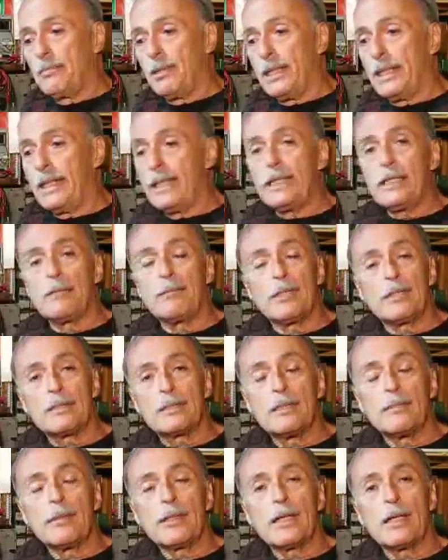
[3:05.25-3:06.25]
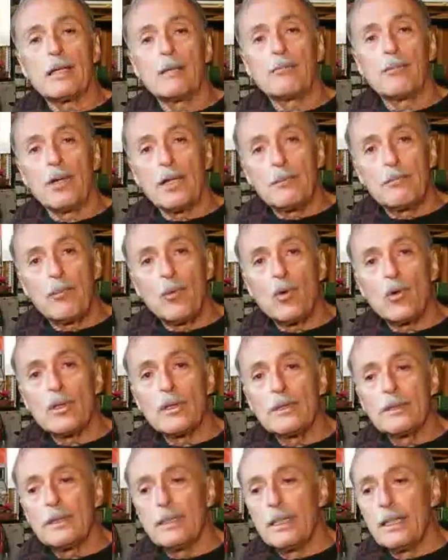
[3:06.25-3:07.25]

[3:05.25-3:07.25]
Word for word: planning to build something on a breadboard,